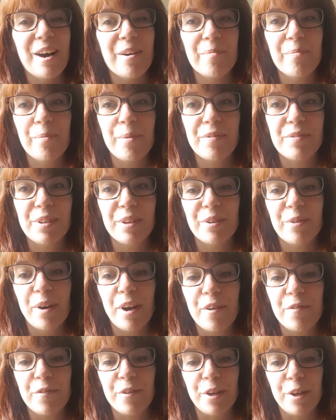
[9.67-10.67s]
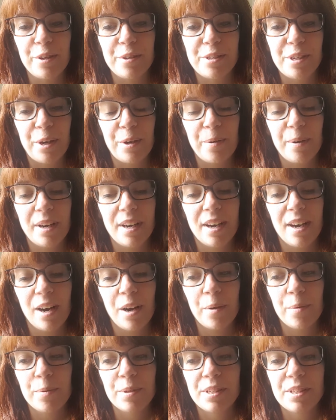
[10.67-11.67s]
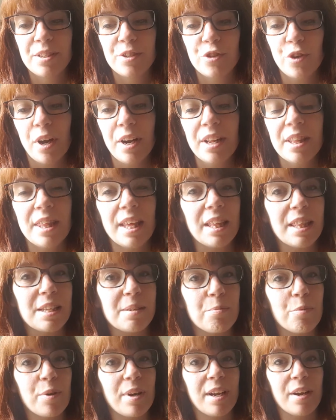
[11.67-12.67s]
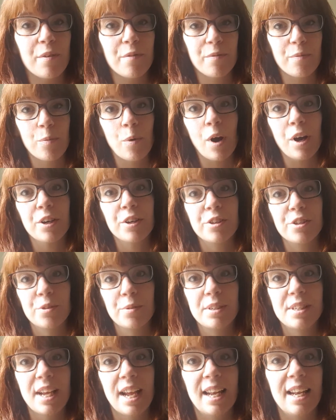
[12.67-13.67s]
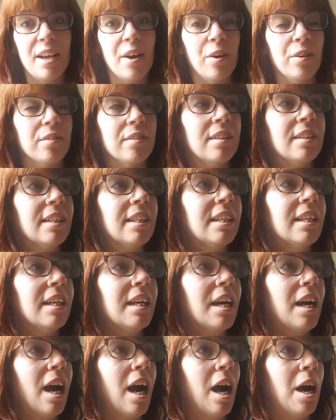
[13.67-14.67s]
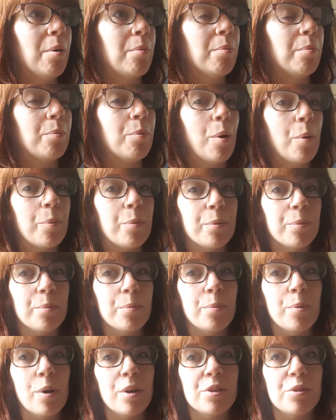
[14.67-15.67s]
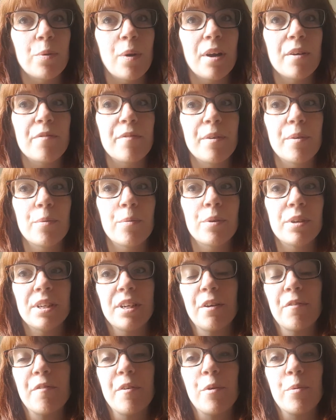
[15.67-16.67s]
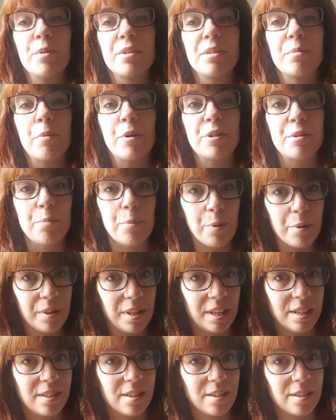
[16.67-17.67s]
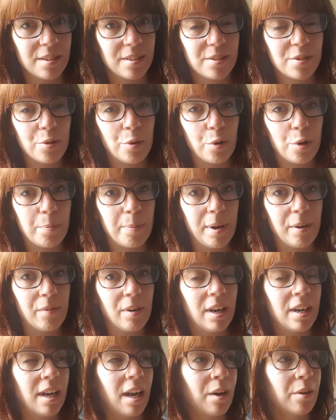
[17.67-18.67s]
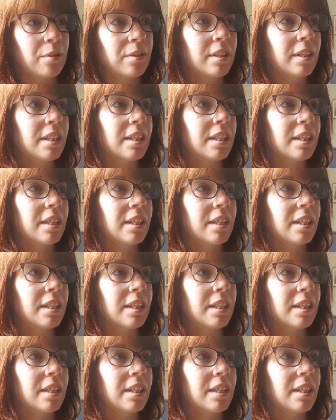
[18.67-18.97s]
We've done quite a few, so I was trying to think this morning of what I could do a daily on. What did I feel was the most important thing to talk about right now?